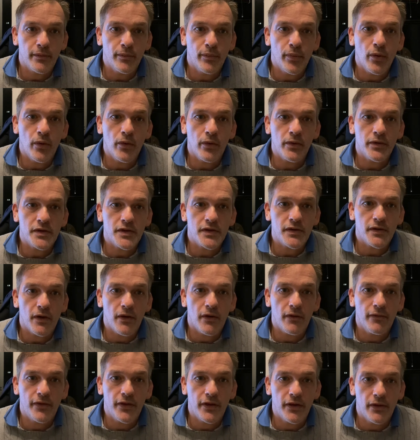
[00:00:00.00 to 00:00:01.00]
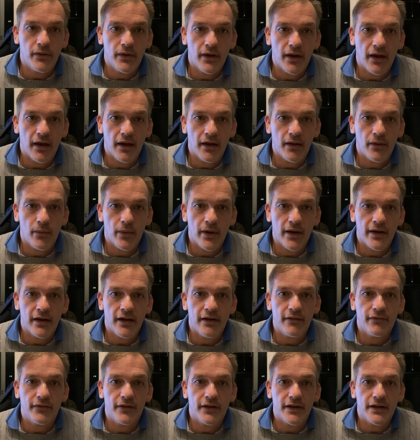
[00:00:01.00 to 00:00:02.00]
importance of the UK, where
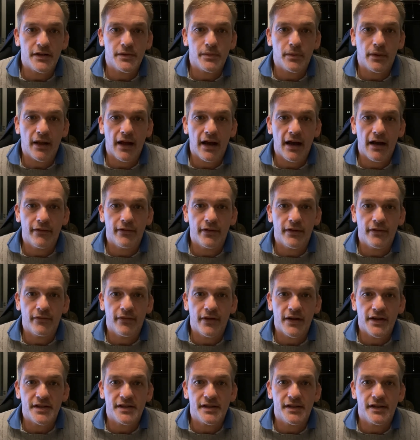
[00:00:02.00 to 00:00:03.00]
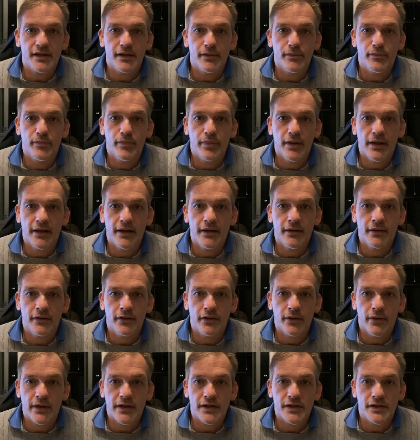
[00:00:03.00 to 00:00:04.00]
Netflix will have invested $1 billion
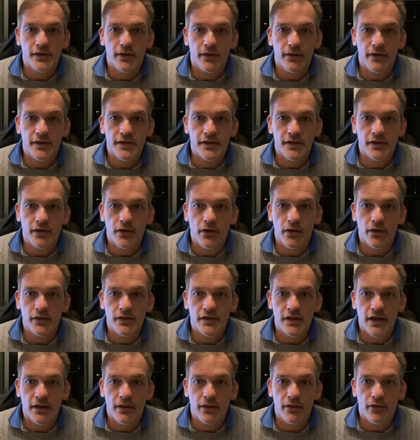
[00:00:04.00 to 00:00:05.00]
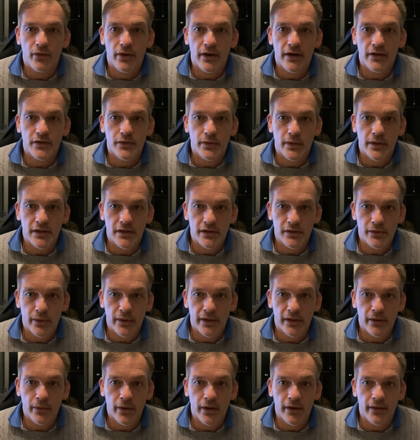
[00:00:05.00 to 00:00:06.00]
in content throughout
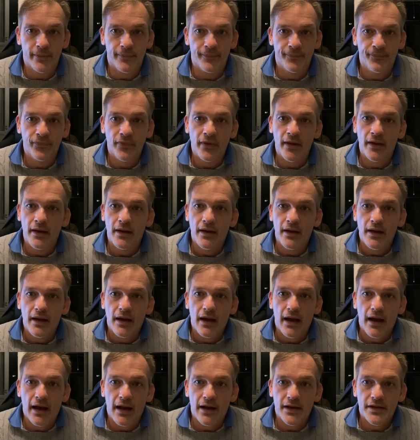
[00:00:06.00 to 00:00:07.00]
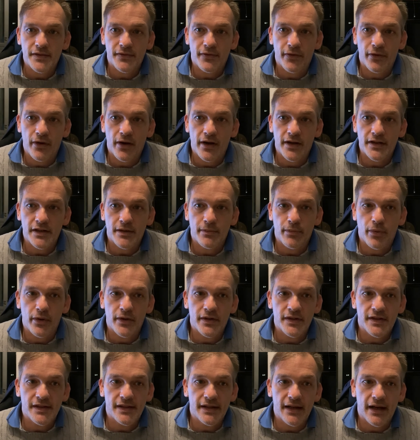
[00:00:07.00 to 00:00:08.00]
2021. As Variety pointed